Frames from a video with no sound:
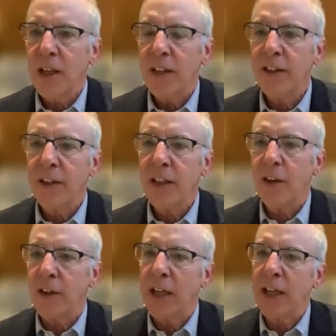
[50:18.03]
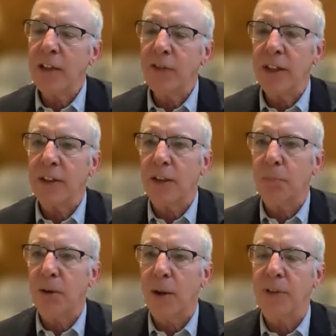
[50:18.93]
And yet, you know, and even in the
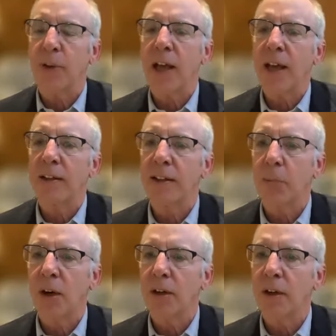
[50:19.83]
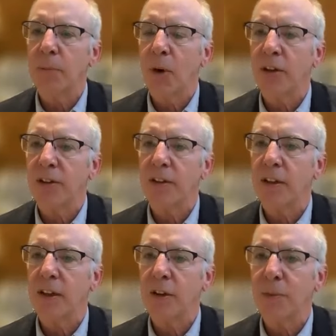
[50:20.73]
problems that we had in the Mar- in March in
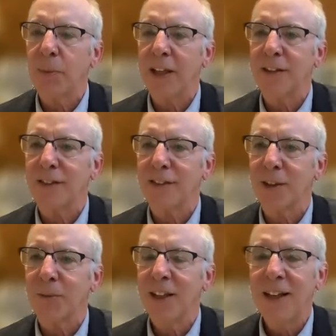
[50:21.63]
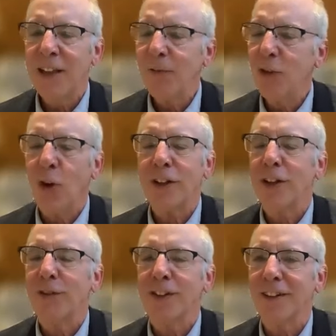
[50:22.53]
the U.S. banking system, totally
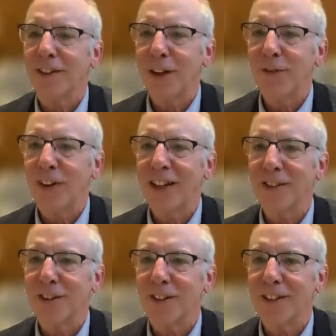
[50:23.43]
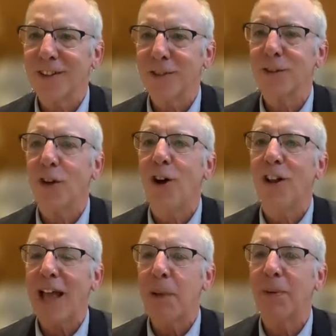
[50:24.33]
different than the Great Financial Crisis. It's
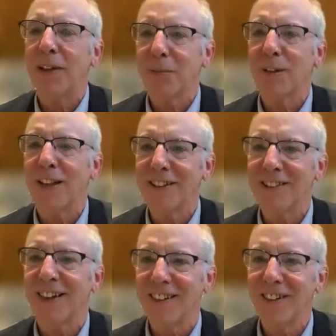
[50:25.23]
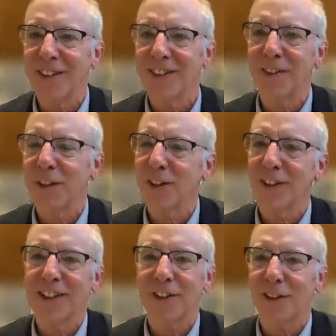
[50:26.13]
all happening in plain sight. You could just
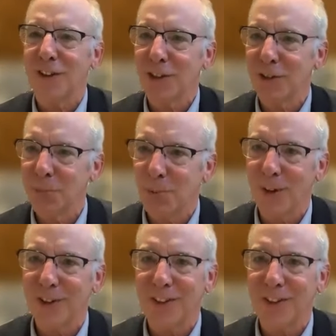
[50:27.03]
look at their earnings report.